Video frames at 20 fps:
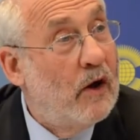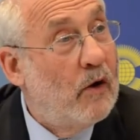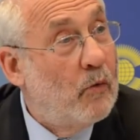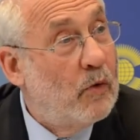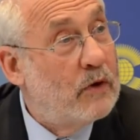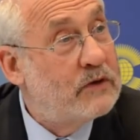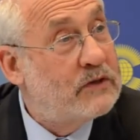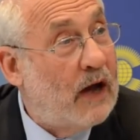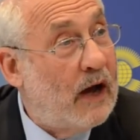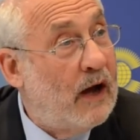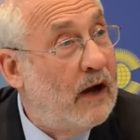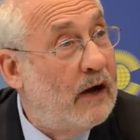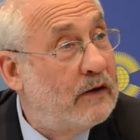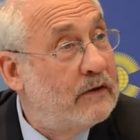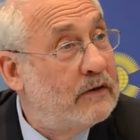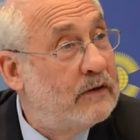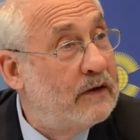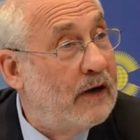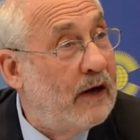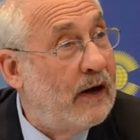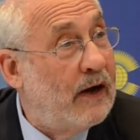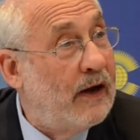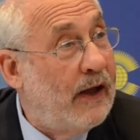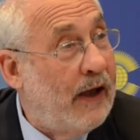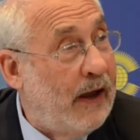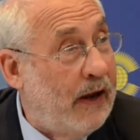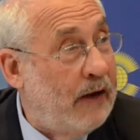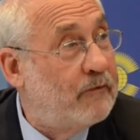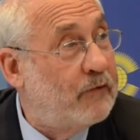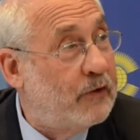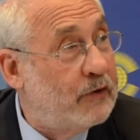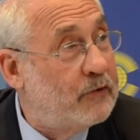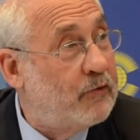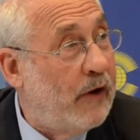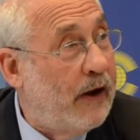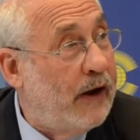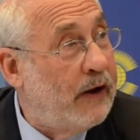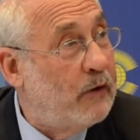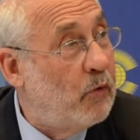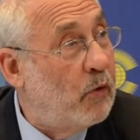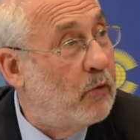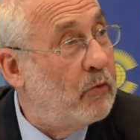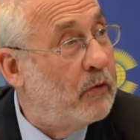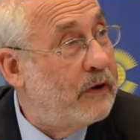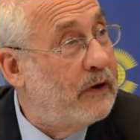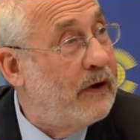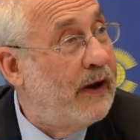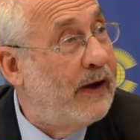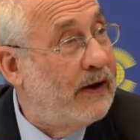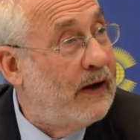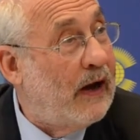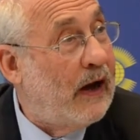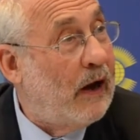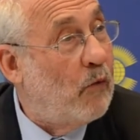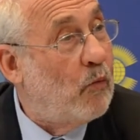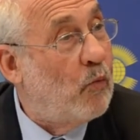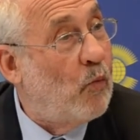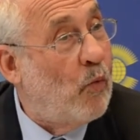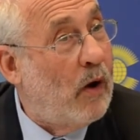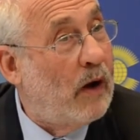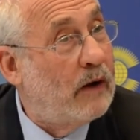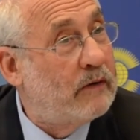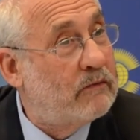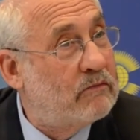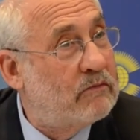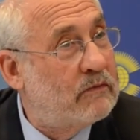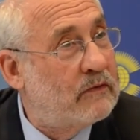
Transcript: was on aid for trade, where we laid out what